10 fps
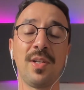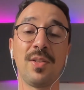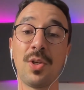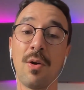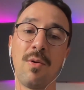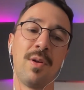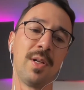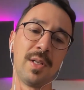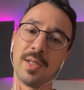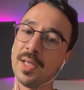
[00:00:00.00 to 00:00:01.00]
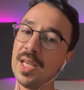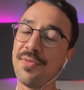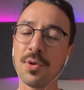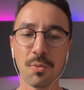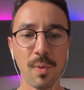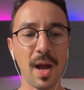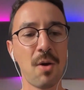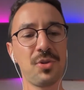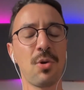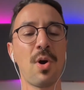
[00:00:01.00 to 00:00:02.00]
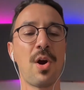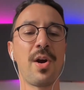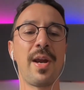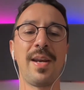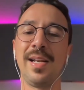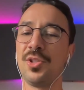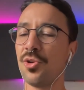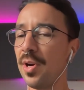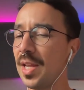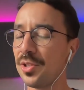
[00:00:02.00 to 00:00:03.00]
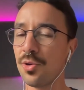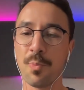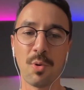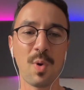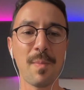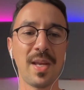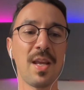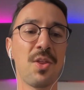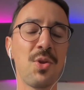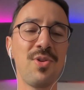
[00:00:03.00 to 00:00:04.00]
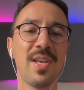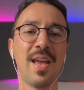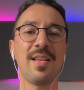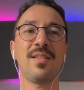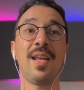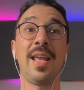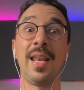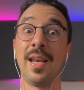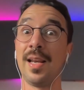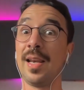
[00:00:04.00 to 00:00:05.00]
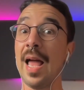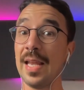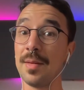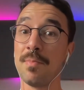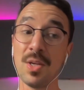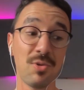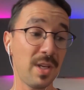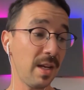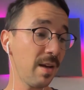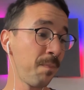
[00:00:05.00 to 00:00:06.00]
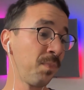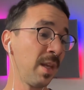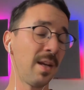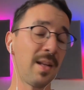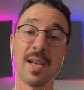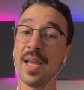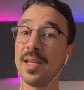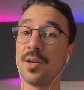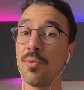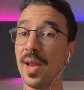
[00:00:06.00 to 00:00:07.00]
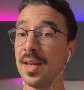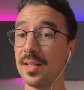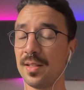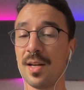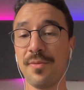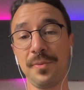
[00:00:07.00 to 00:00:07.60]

So if you also are an electronics or programming enthusiast and like music, like creating stuff,